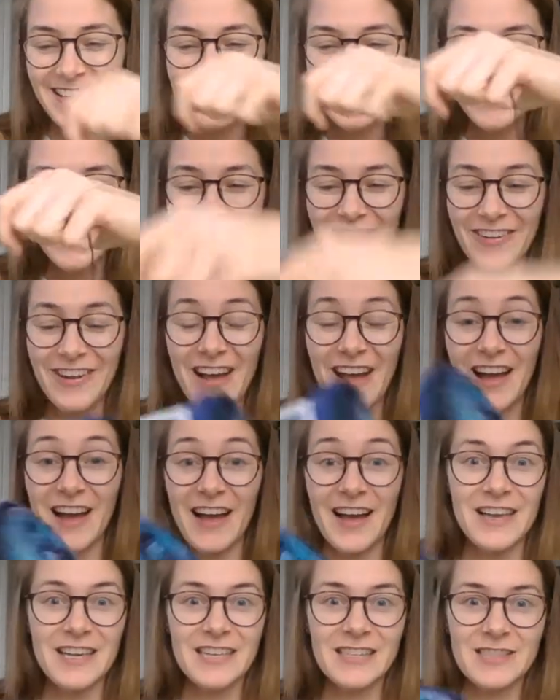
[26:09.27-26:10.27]
So,
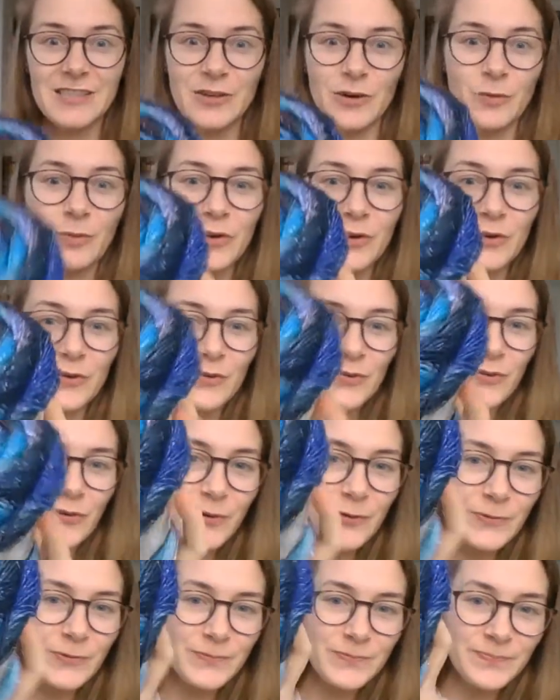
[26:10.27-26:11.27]
it's so
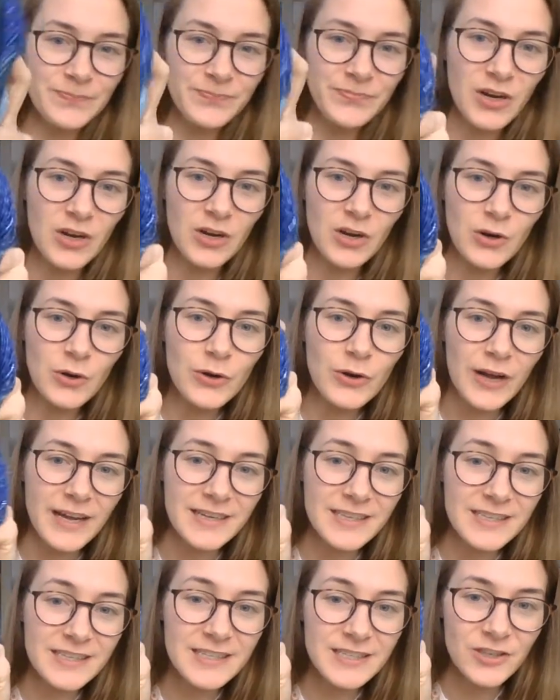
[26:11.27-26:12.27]
beautiful. Look at
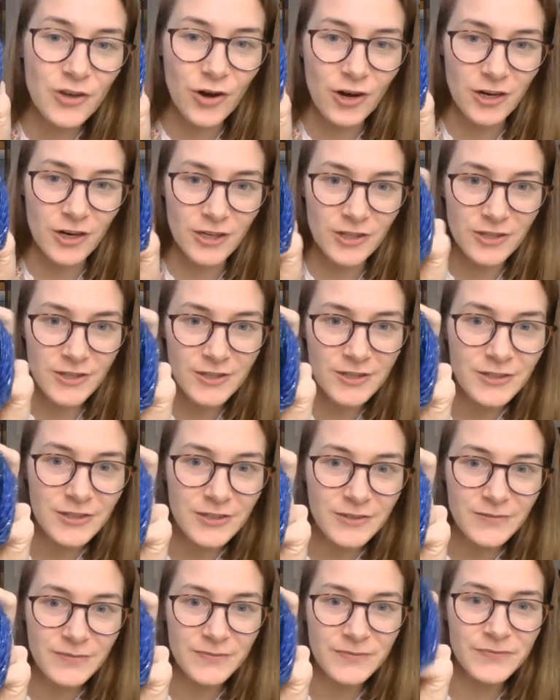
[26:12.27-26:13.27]
these colors.
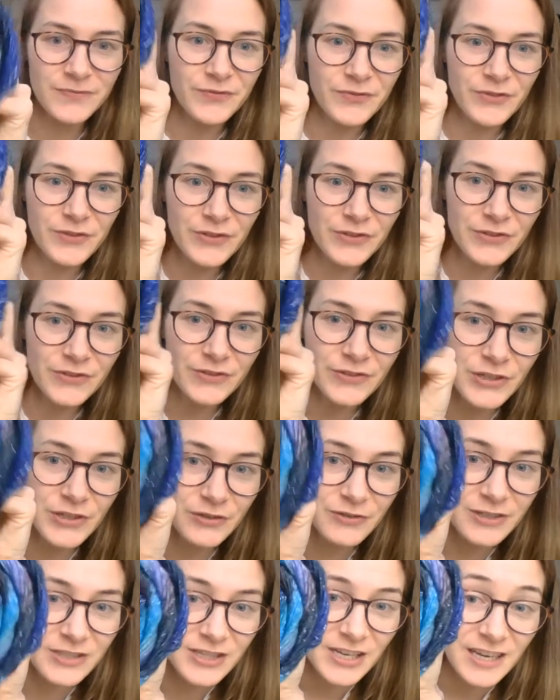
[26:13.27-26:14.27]

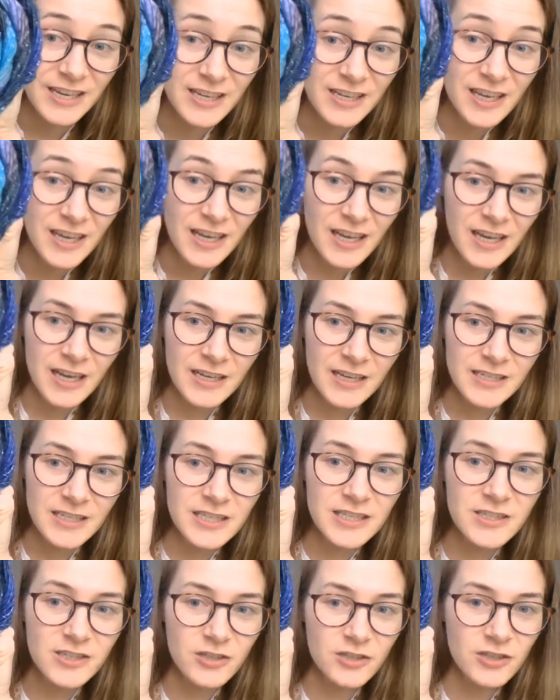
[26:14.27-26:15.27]
Seriously,
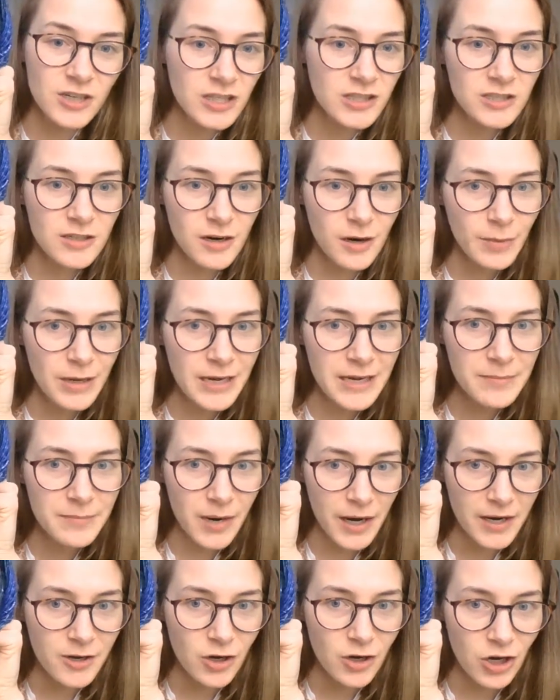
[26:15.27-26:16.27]
these are not normally
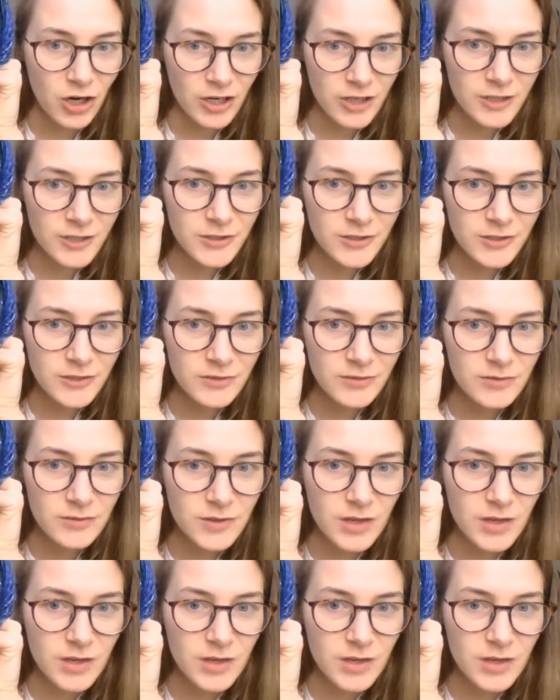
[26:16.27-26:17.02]
my colors.